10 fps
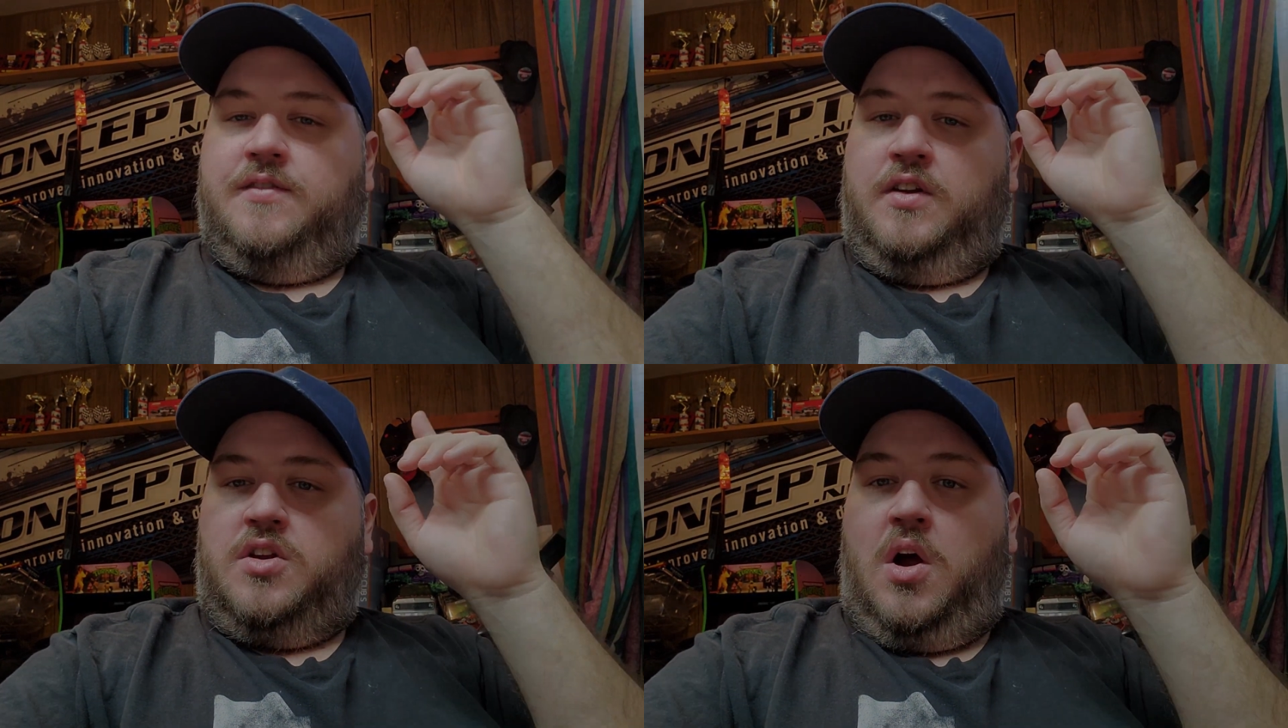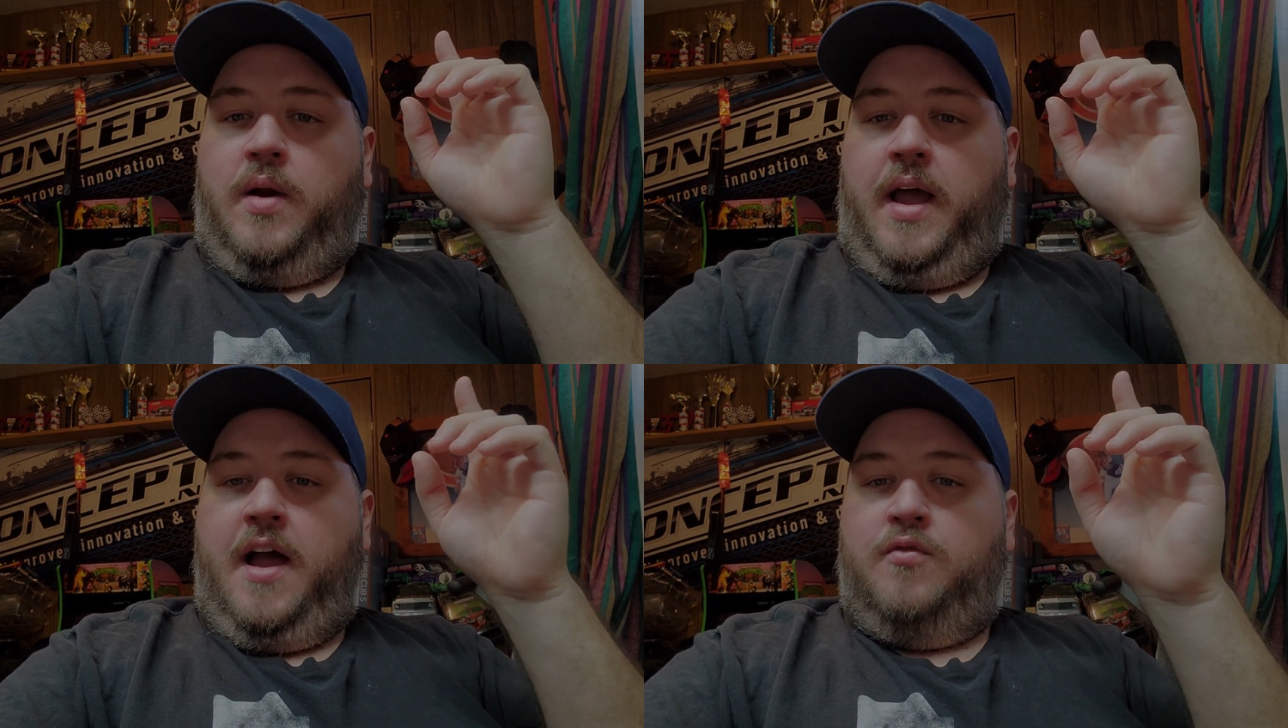If you
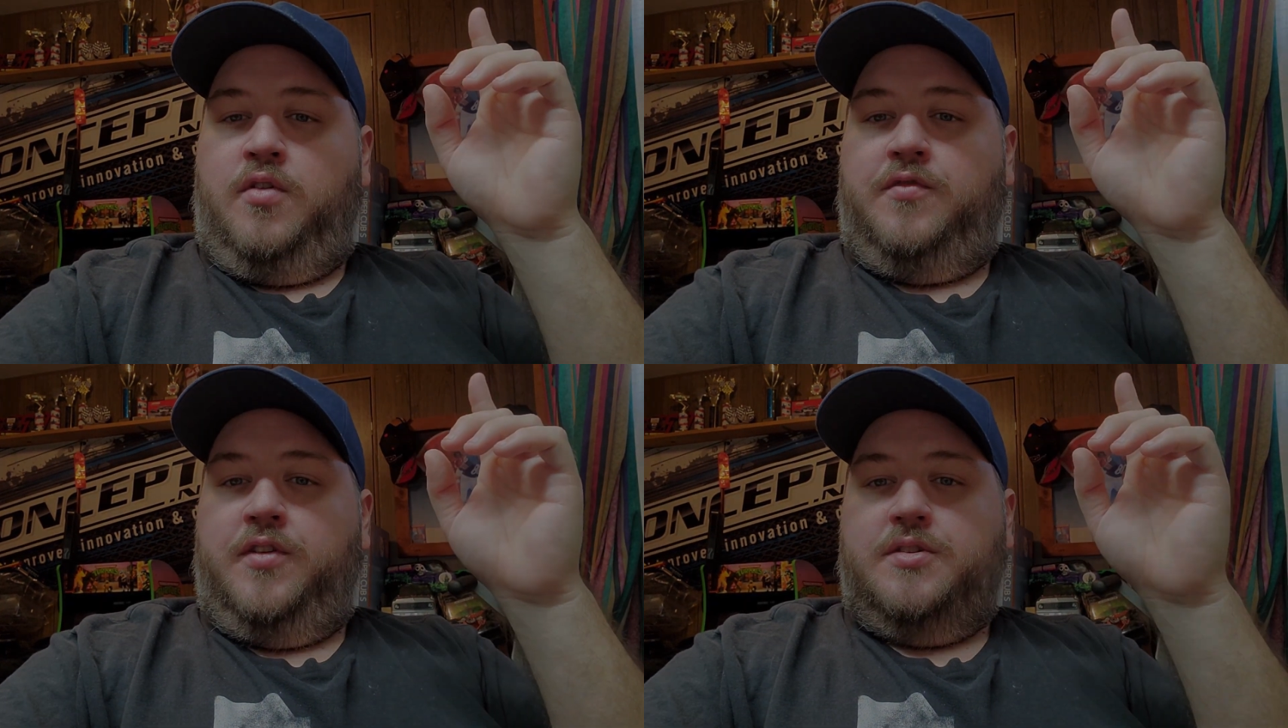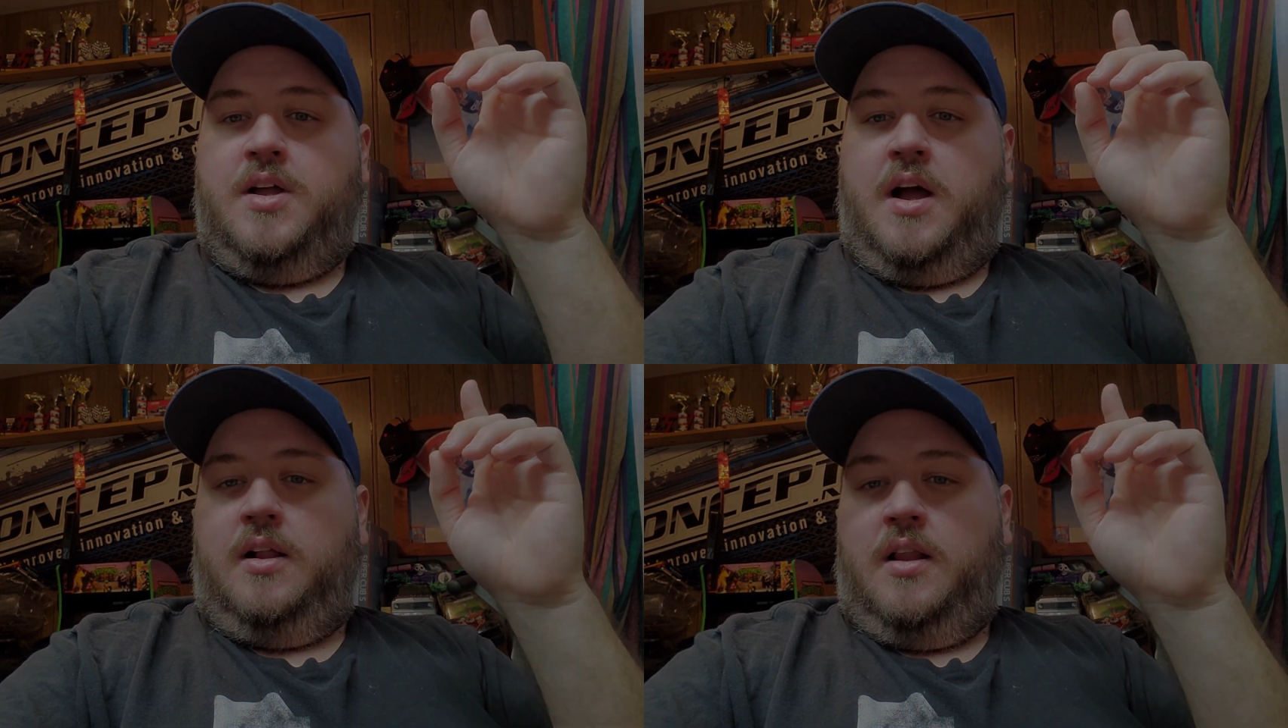don't have one for your
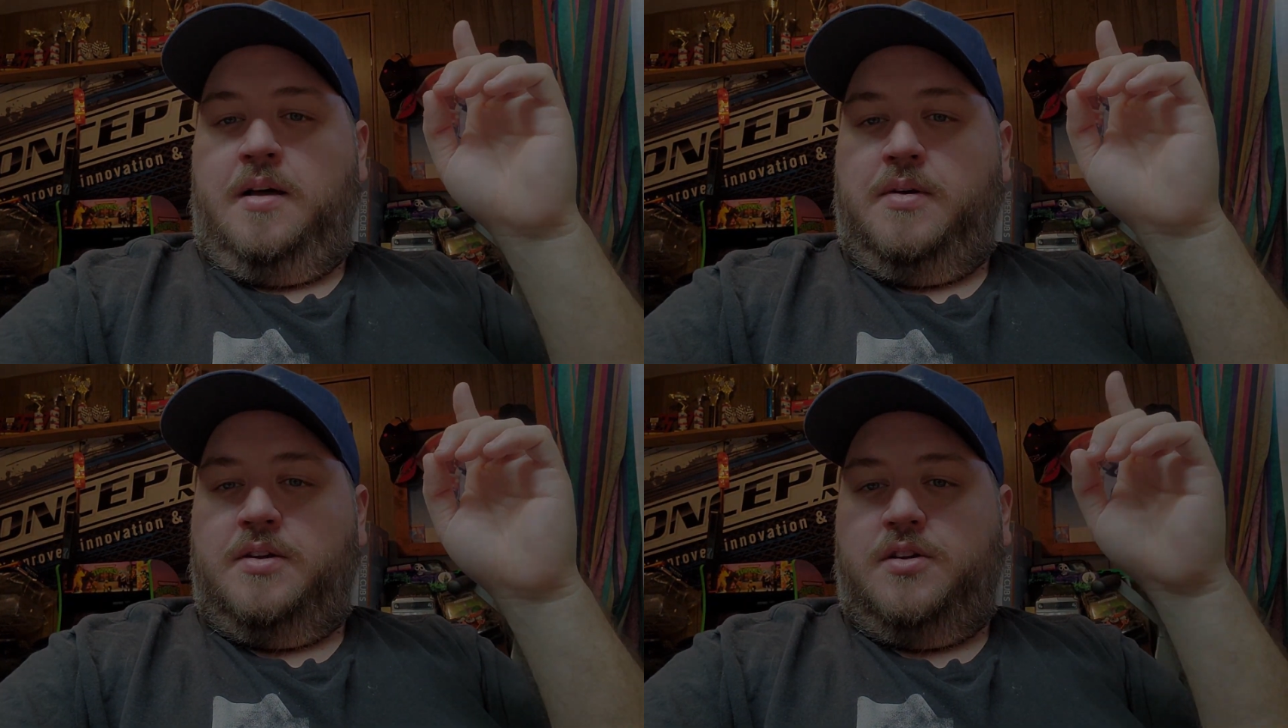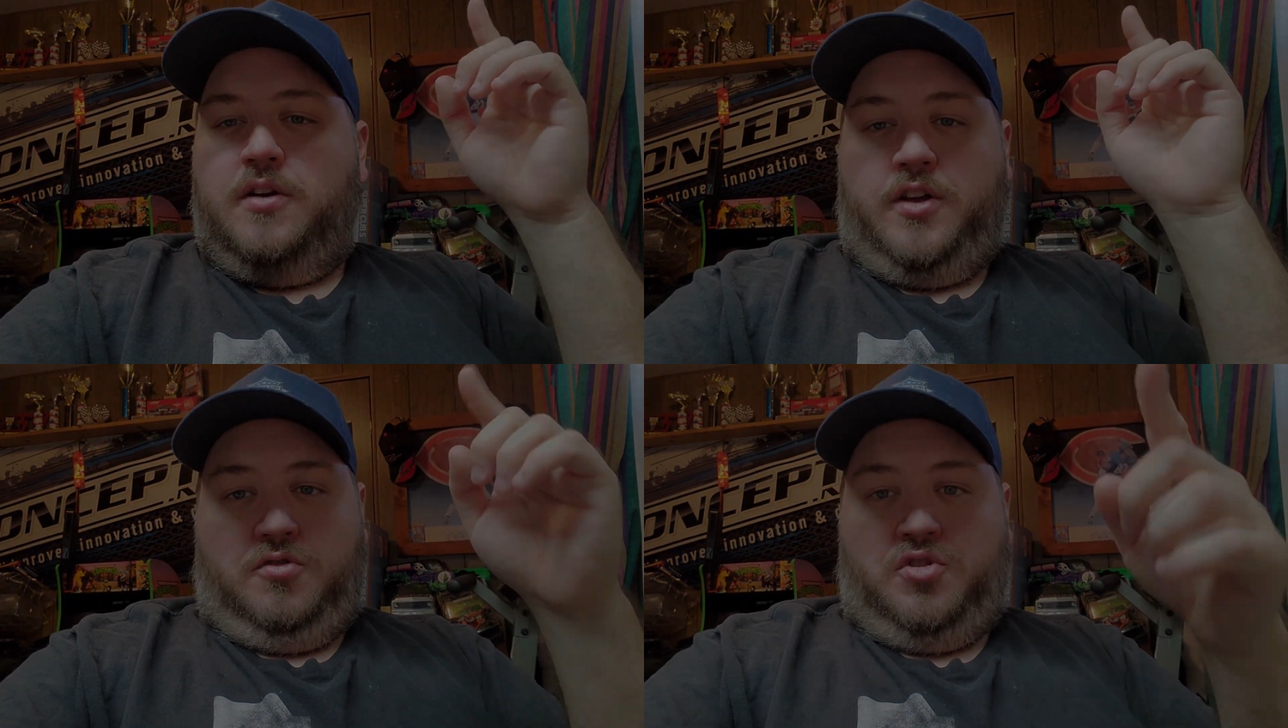stock
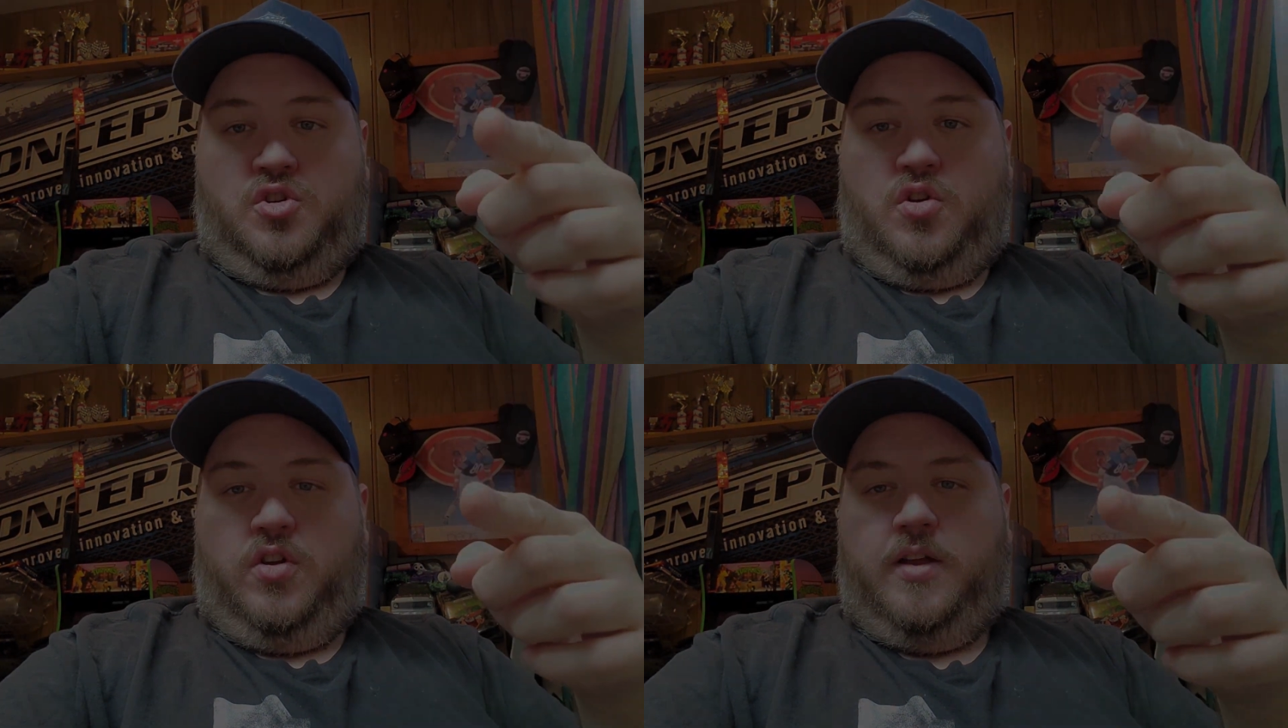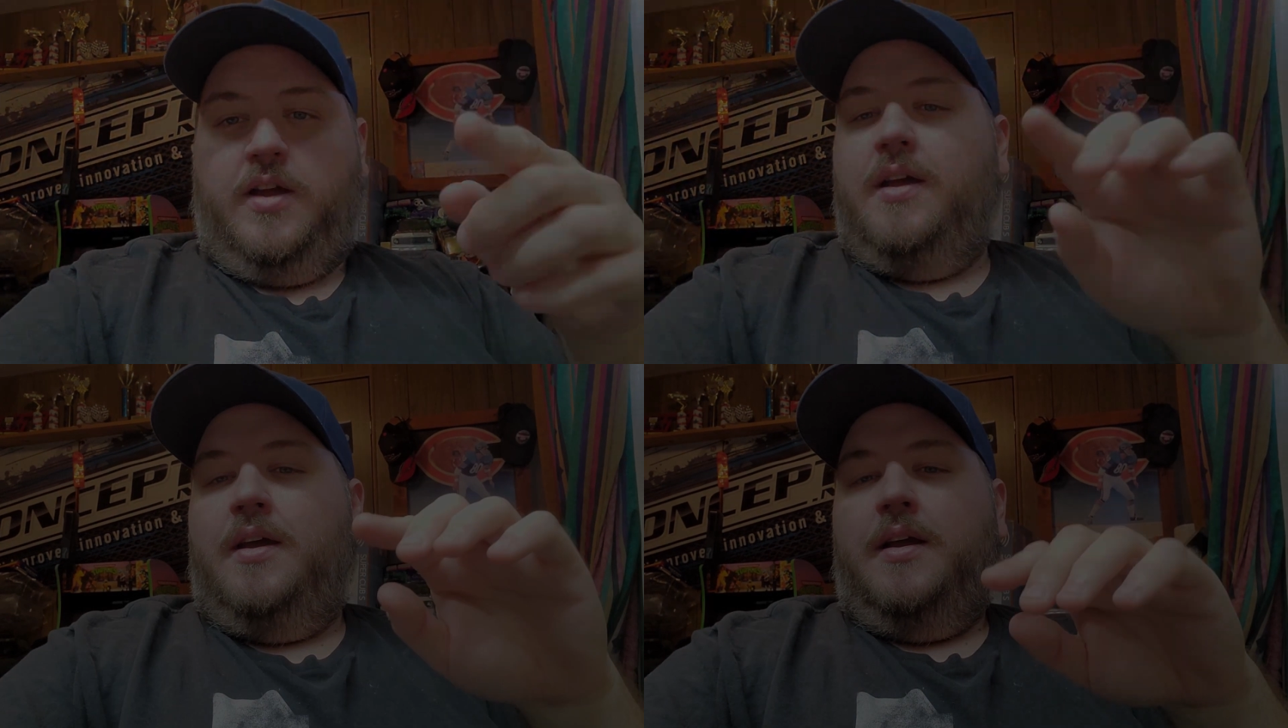clodbuster, you should.
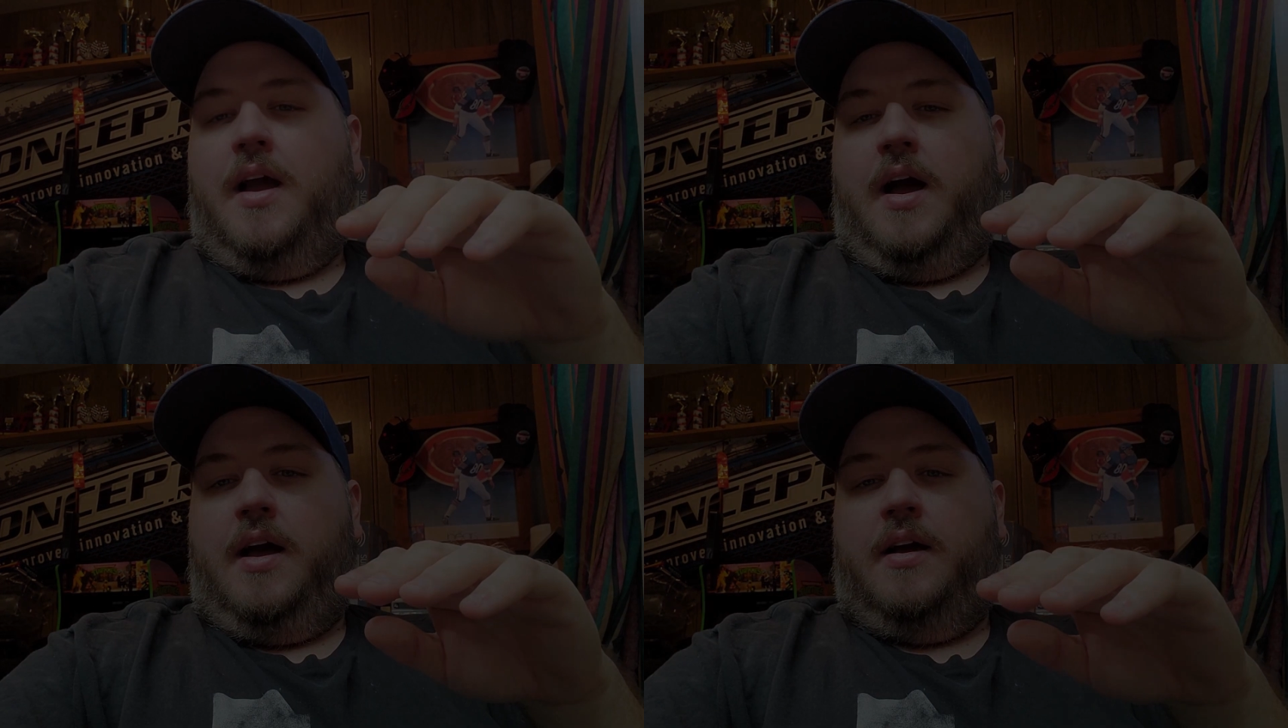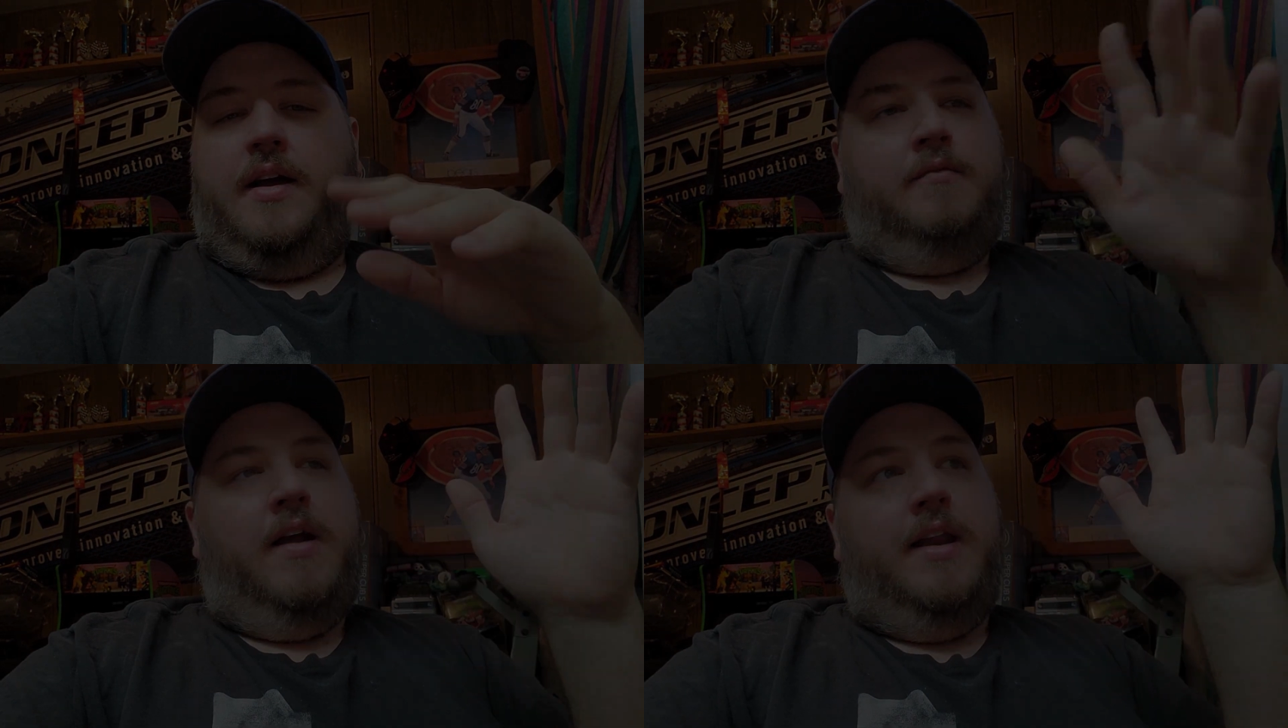
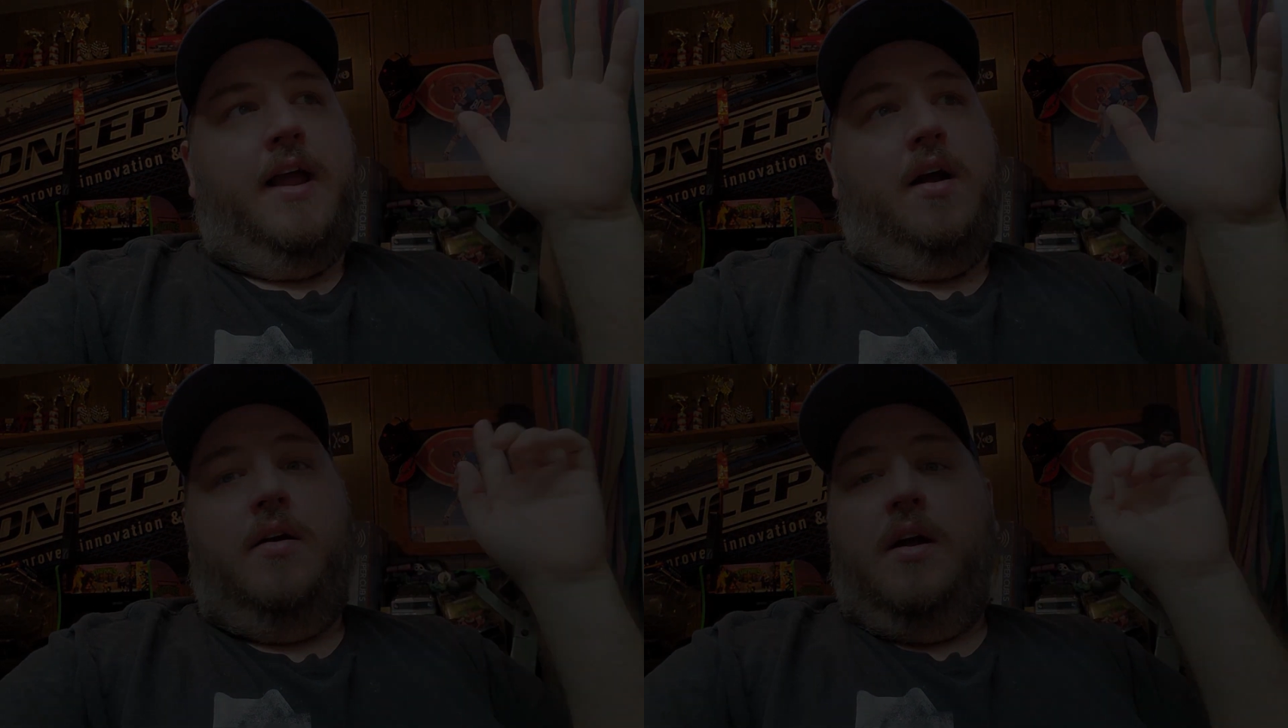And right now,